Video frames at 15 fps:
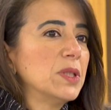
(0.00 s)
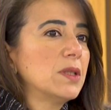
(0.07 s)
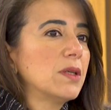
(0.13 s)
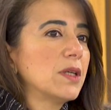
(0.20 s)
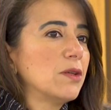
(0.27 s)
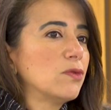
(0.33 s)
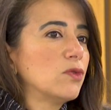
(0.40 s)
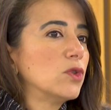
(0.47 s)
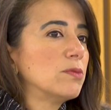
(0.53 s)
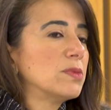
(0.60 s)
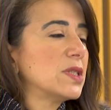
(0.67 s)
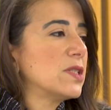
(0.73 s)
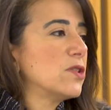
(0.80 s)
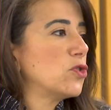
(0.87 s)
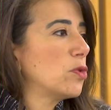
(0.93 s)
better
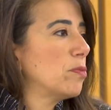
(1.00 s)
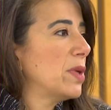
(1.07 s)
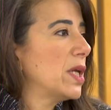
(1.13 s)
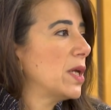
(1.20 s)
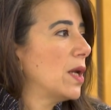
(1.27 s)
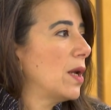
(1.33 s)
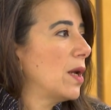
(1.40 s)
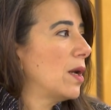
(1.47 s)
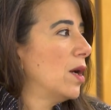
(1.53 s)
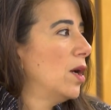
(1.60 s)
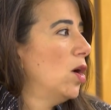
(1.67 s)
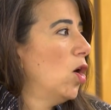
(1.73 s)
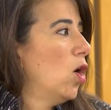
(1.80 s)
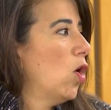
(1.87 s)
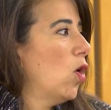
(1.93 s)
informed decision making
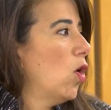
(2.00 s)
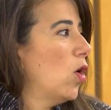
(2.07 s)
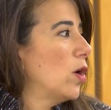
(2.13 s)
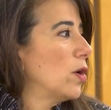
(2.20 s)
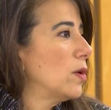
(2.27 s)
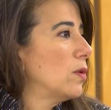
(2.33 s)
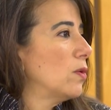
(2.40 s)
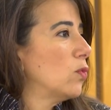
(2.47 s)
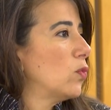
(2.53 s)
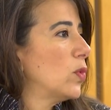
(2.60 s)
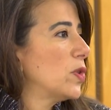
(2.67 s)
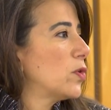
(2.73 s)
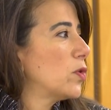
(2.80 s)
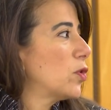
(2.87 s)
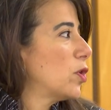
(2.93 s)
on
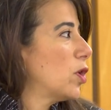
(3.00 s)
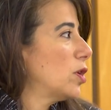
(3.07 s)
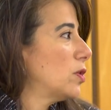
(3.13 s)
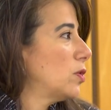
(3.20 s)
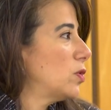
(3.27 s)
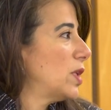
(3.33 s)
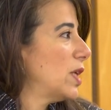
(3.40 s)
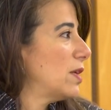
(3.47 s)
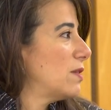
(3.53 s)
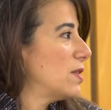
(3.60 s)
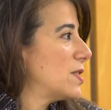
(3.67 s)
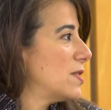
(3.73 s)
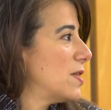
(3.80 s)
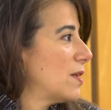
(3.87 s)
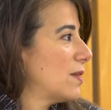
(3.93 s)
whether or not to take
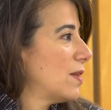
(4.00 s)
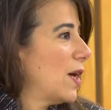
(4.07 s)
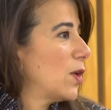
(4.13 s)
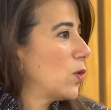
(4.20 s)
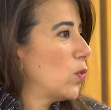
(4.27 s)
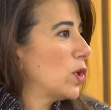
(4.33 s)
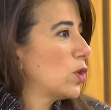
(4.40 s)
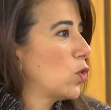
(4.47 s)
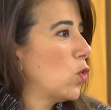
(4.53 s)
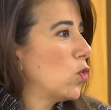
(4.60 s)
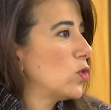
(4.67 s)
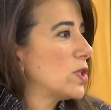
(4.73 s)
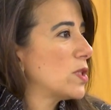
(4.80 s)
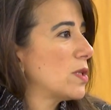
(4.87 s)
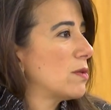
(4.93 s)
this debt at what
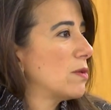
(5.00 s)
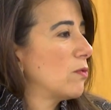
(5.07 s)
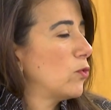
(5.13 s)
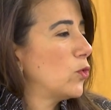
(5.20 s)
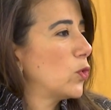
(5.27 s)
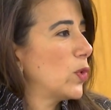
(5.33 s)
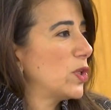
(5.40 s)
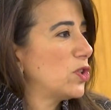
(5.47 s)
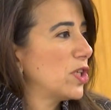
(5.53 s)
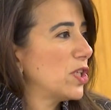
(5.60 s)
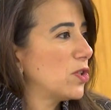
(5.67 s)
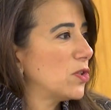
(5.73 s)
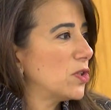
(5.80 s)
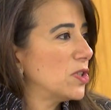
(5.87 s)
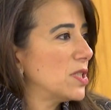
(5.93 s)
cost for what
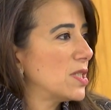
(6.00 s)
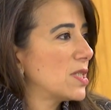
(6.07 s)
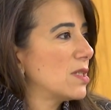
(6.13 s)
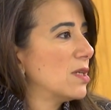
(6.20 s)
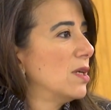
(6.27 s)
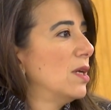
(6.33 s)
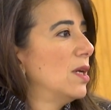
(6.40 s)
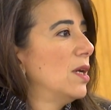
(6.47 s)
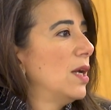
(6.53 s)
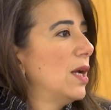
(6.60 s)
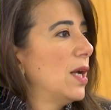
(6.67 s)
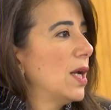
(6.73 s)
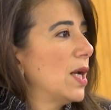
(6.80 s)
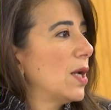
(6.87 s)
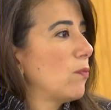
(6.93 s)
returns
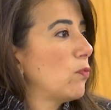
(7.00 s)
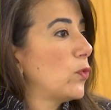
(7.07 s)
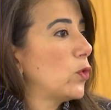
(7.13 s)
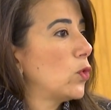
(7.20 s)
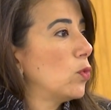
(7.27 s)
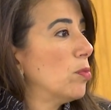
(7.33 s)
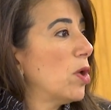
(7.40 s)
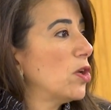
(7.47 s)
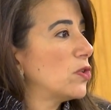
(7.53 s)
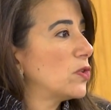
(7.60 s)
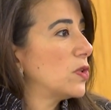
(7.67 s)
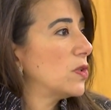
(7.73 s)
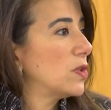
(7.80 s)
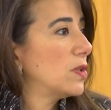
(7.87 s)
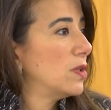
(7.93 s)
uh, to
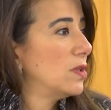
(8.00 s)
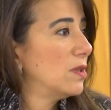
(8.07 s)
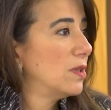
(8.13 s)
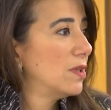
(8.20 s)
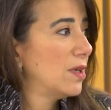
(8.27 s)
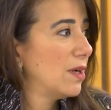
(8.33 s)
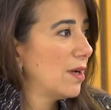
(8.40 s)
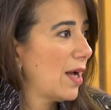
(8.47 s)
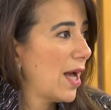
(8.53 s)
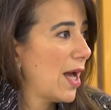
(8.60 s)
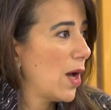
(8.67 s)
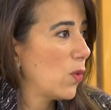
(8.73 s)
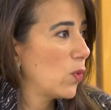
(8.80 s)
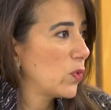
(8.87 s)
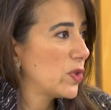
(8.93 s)
monitor
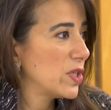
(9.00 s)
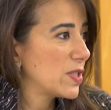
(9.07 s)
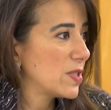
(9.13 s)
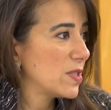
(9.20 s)
how this